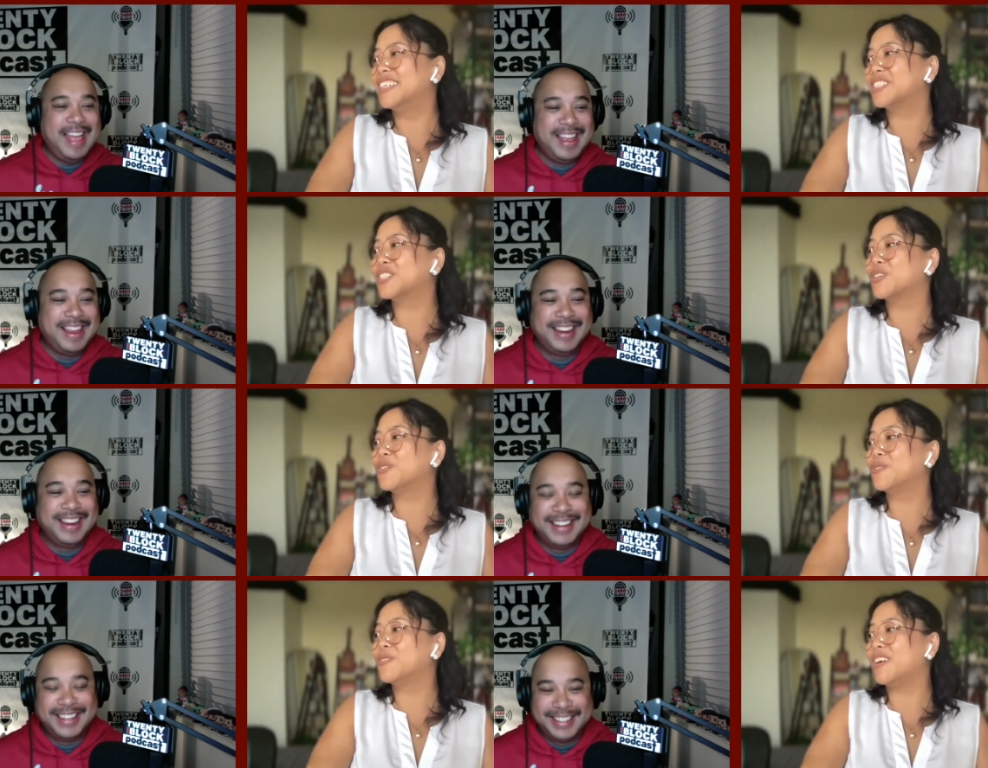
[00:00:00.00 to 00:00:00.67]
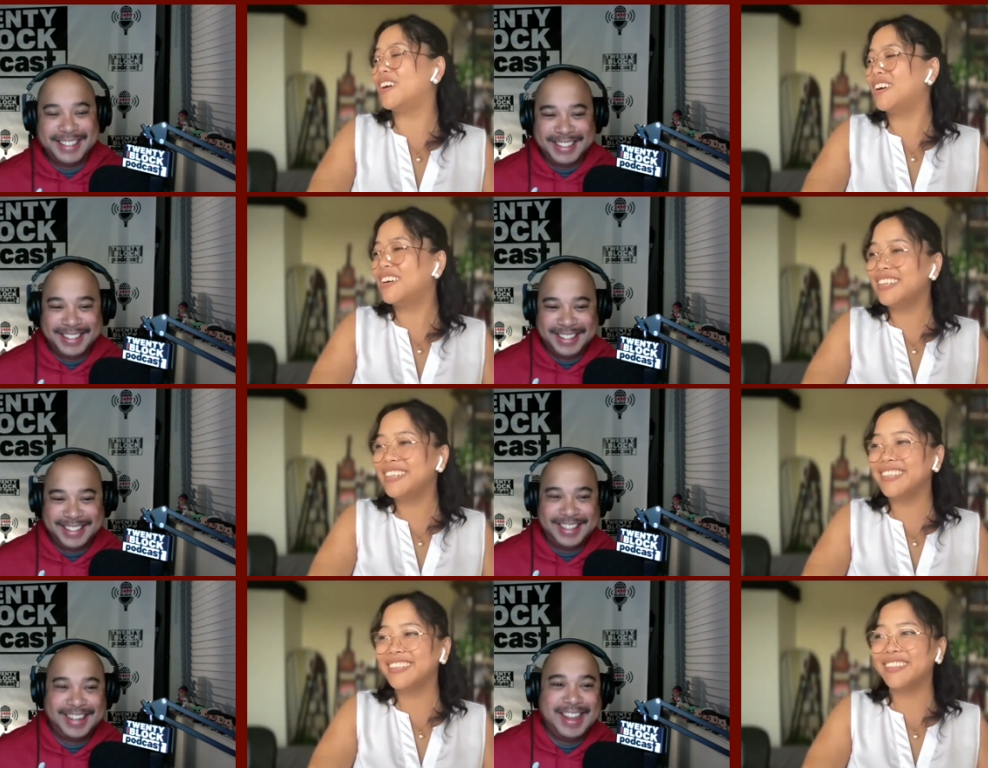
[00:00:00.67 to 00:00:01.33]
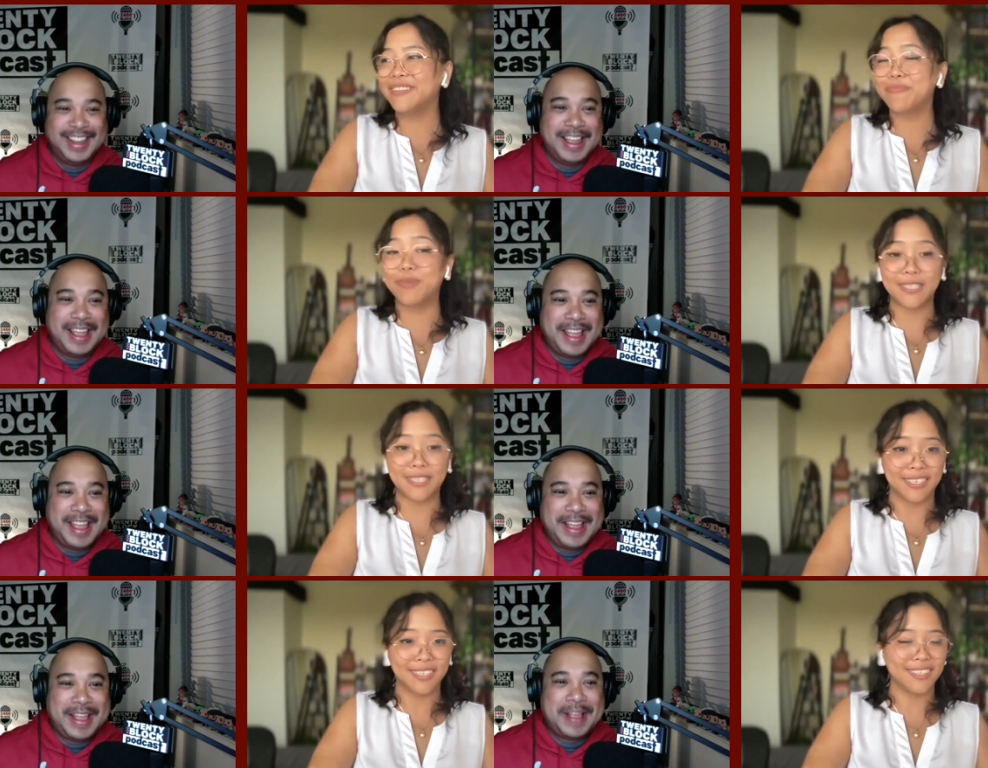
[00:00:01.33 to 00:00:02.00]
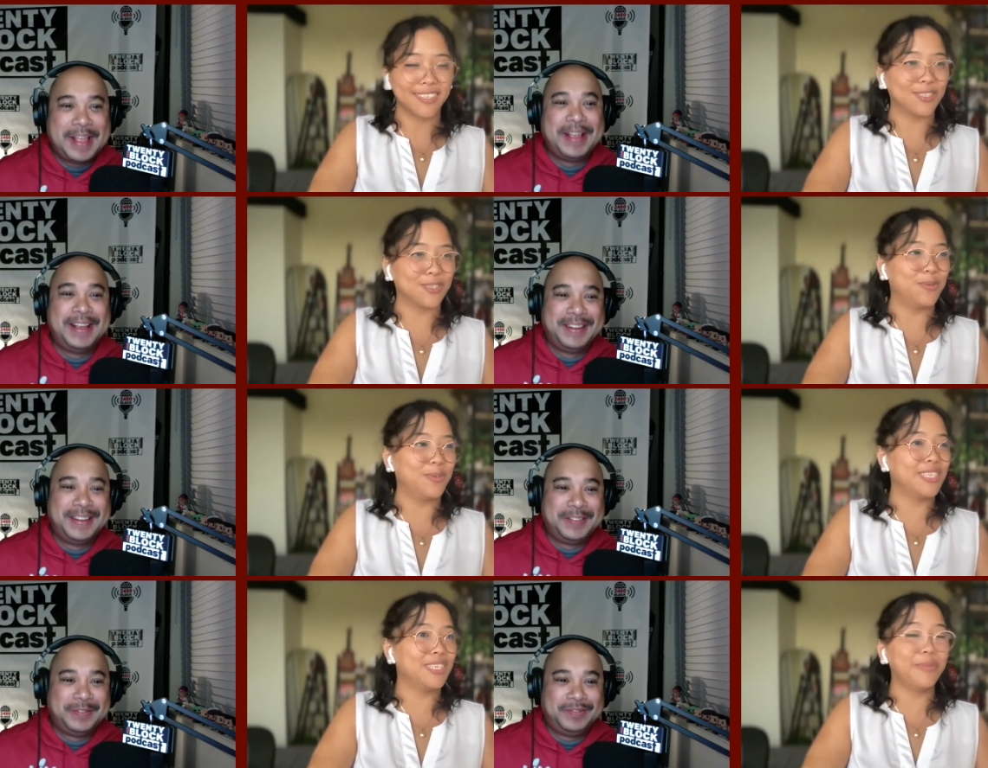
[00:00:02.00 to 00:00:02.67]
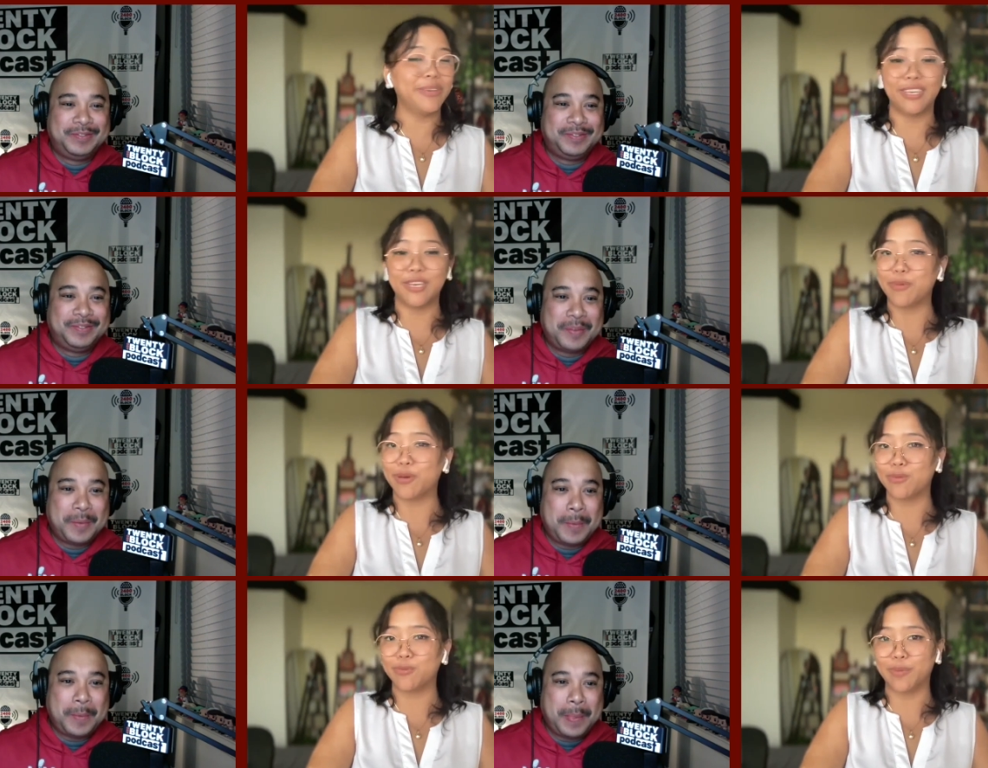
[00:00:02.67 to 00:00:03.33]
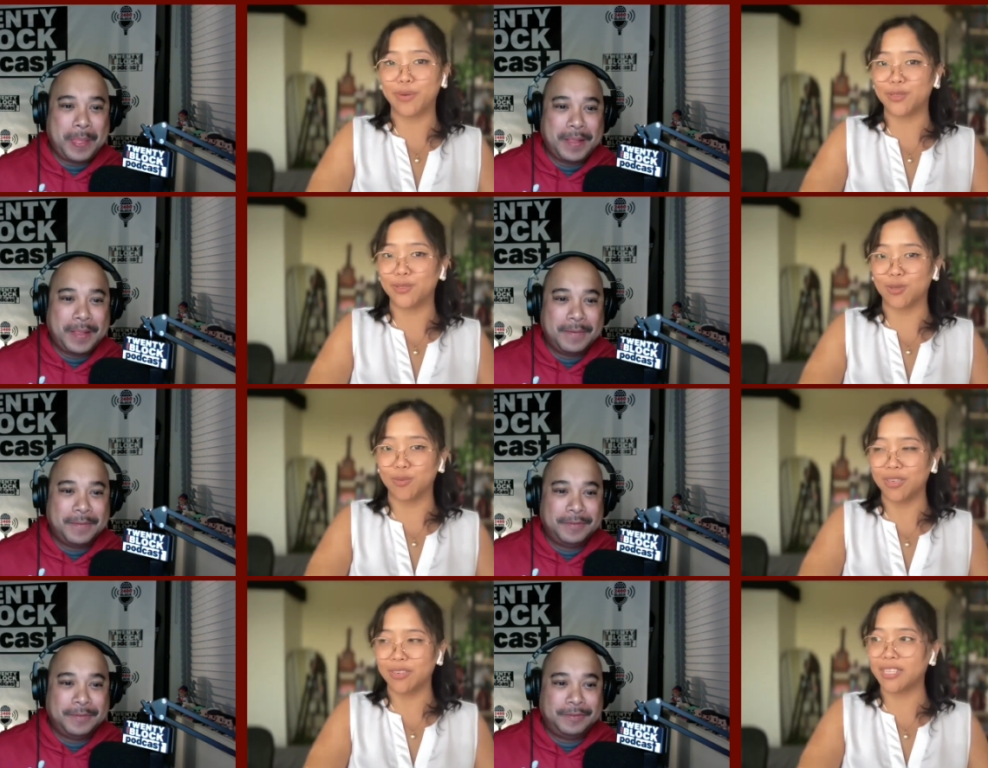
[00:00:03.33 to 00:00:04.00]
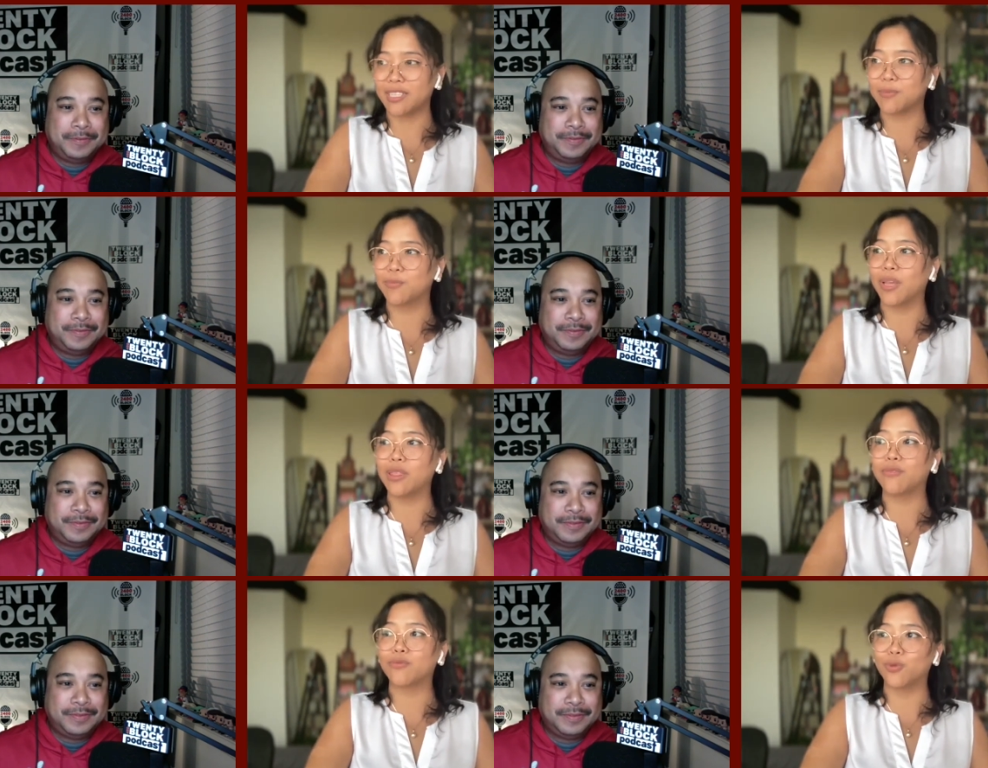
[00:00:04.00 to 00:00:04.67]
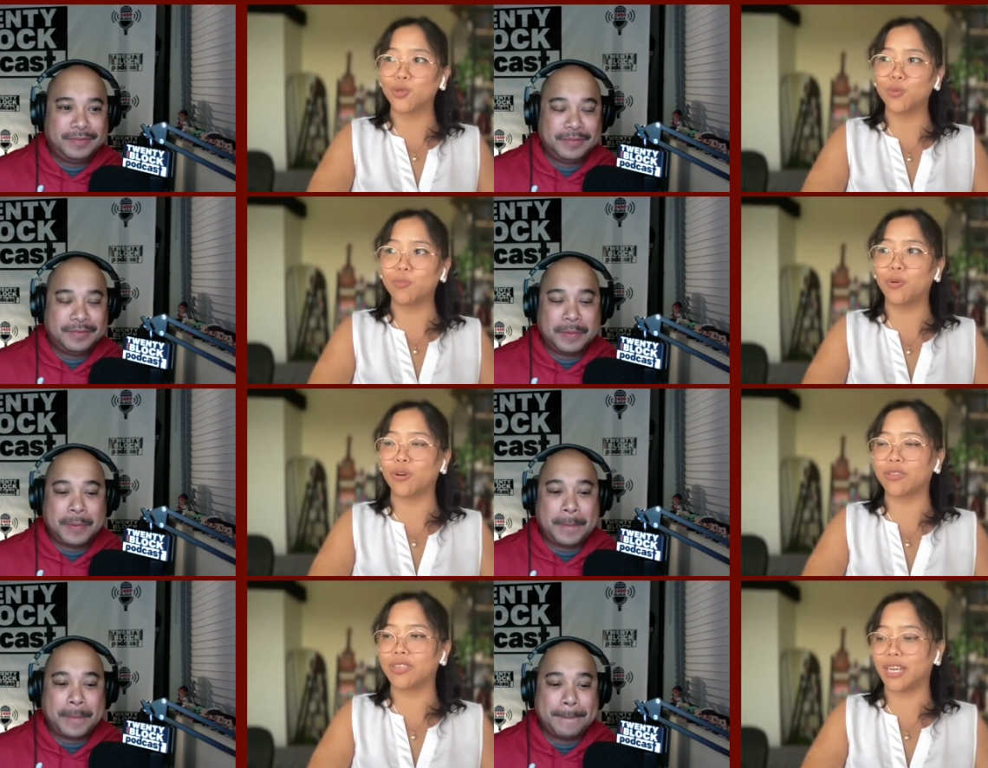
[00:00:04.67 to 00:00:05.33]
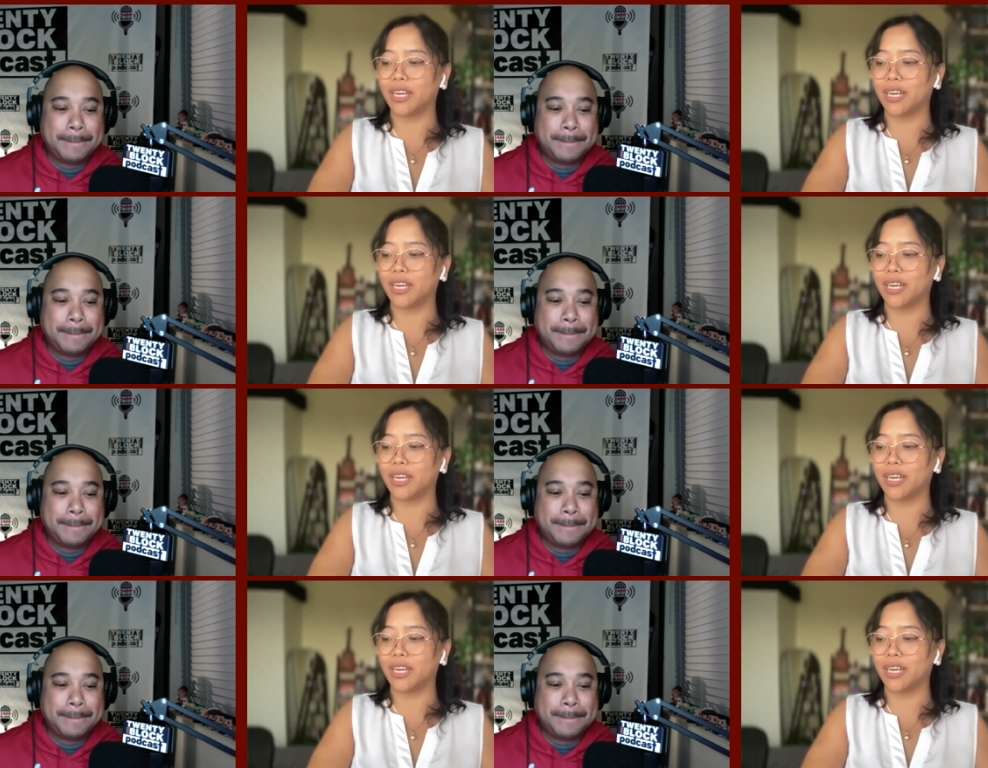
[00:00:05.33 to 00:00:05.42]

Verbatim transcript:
Speaker 1: So on this list, it's always going to be E-Myth by Michael Gerber. That's been the first book that